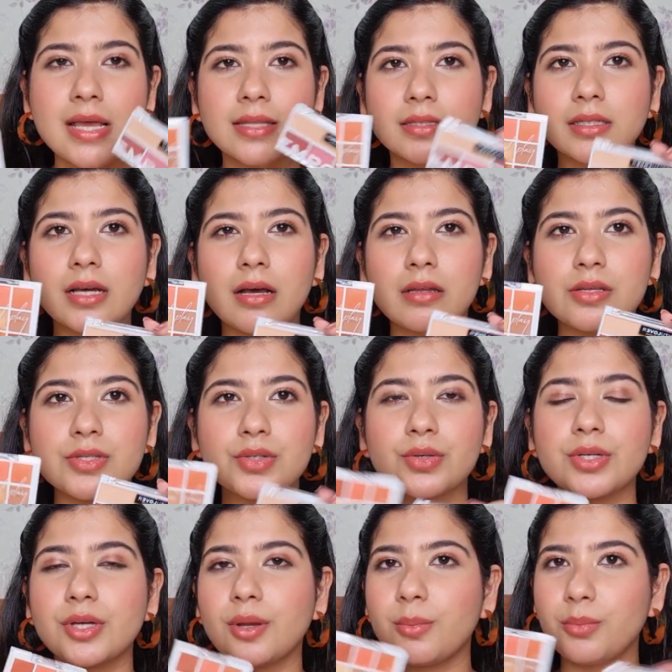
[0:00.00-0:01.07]
The color story
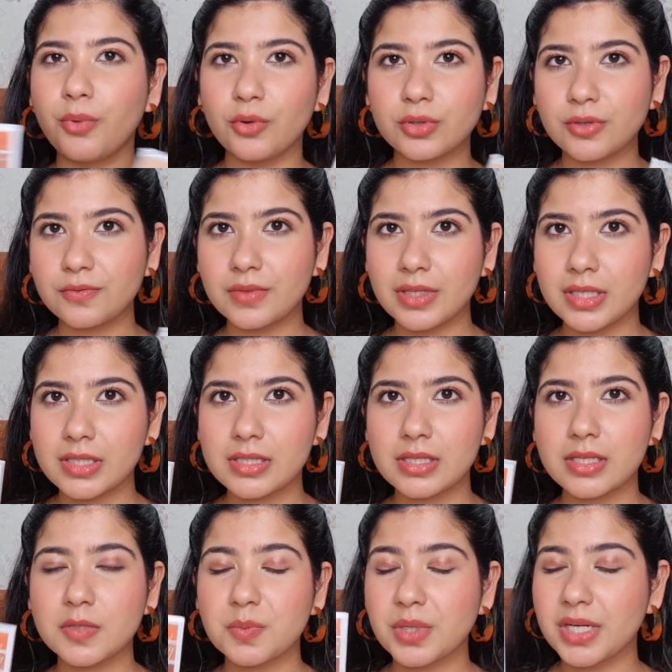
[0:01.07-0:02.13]
on both of this
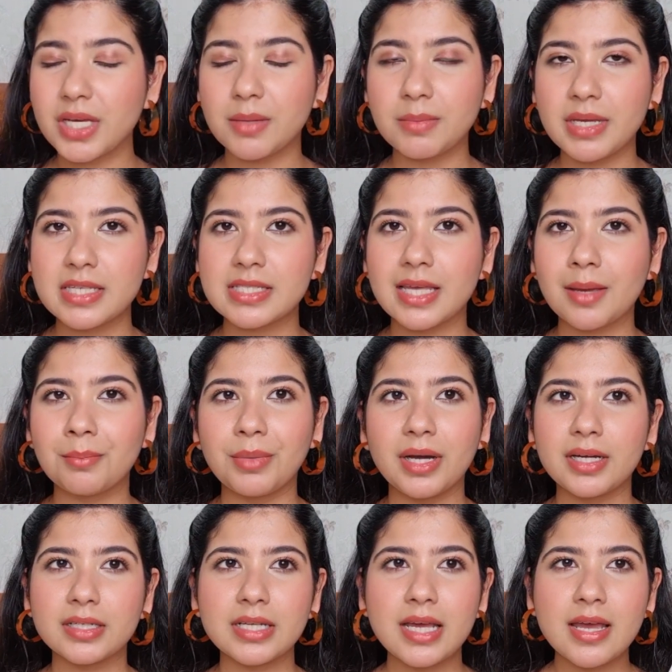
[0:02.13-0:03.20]
is pretty amazing,
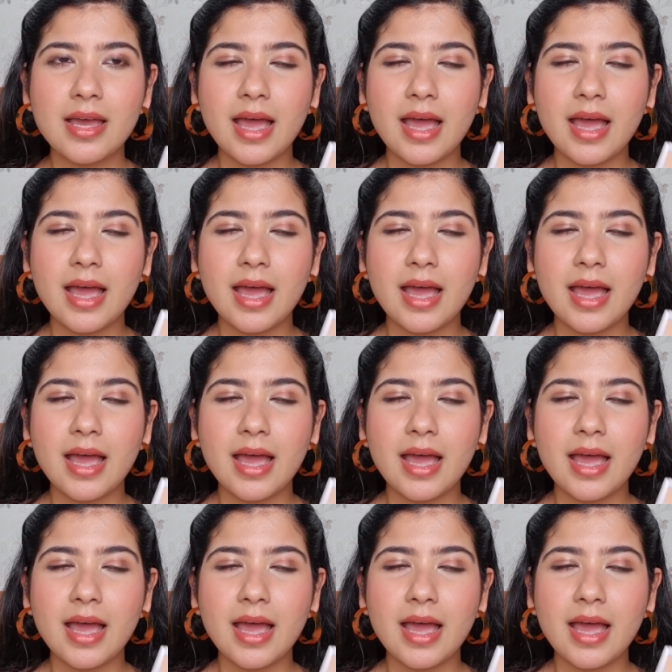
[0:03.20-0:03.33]
but